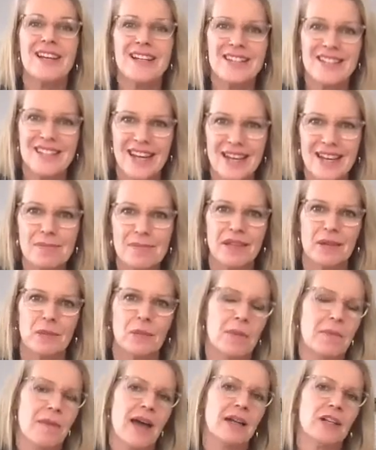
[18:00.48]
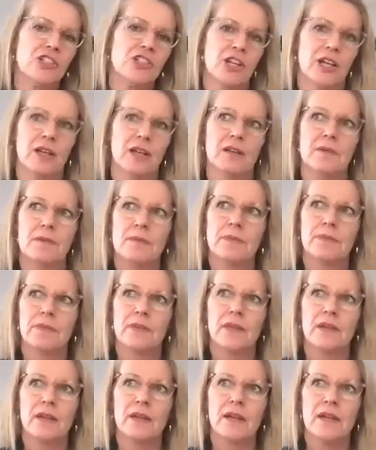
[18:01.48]
teams that we're managing,
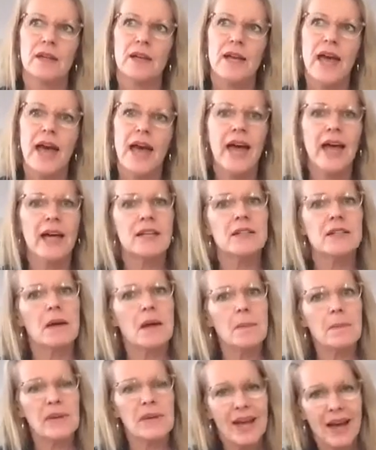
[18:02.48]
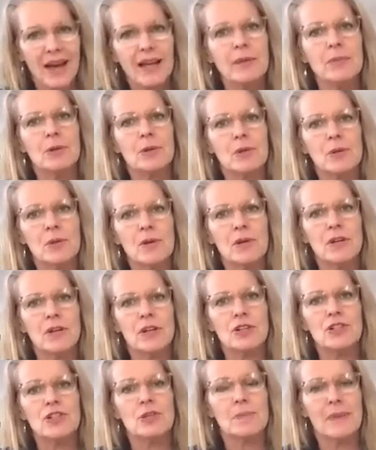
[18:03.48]
and be able
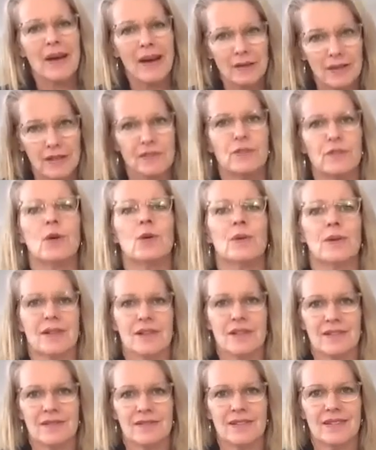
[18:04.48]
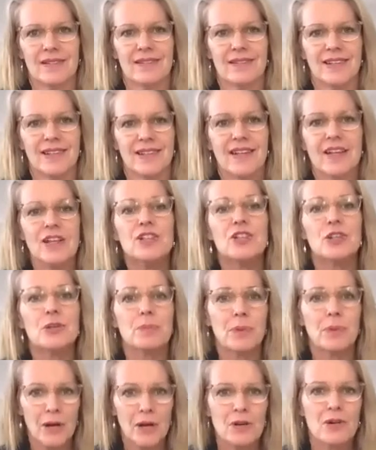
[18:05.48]
to bounce forward, to
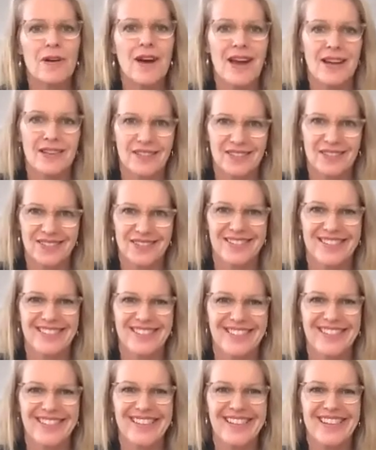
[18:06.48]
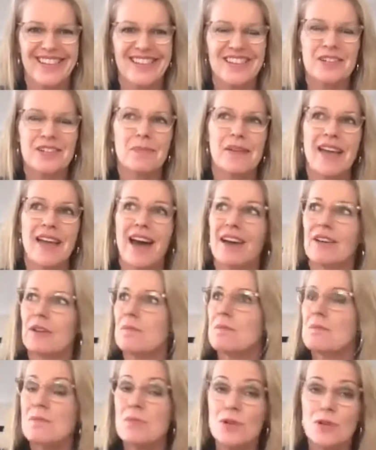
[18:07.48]
progress, to be able to
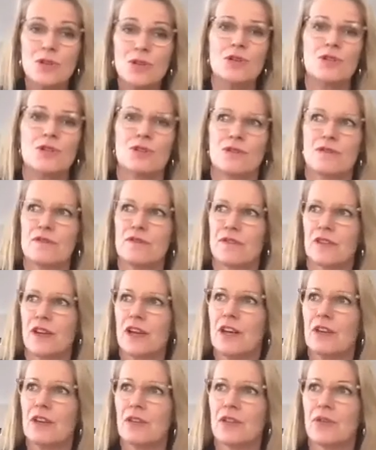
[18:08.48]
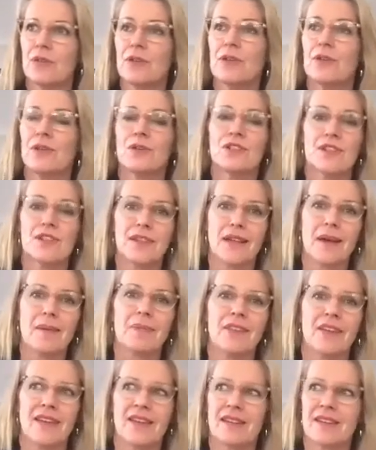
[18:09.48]
move through to
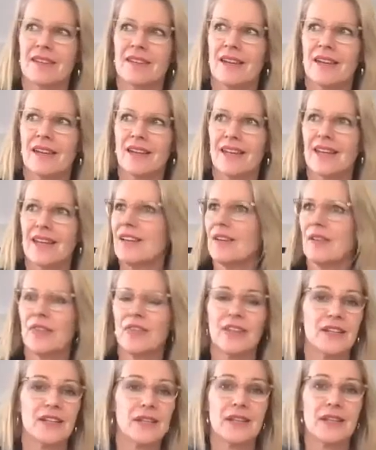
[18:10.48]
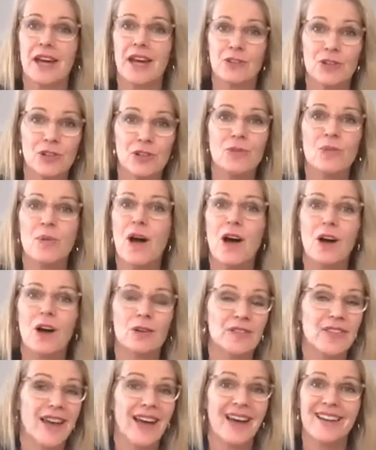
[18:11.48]
something that is our new
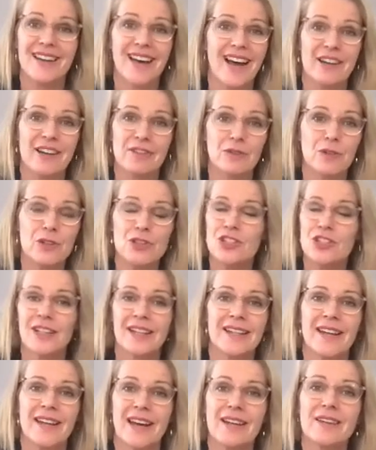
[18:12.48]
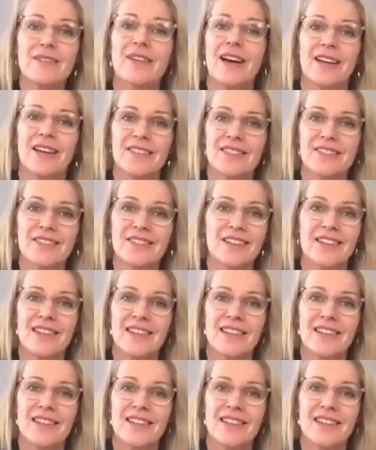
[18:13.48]
world that unfortunately none of us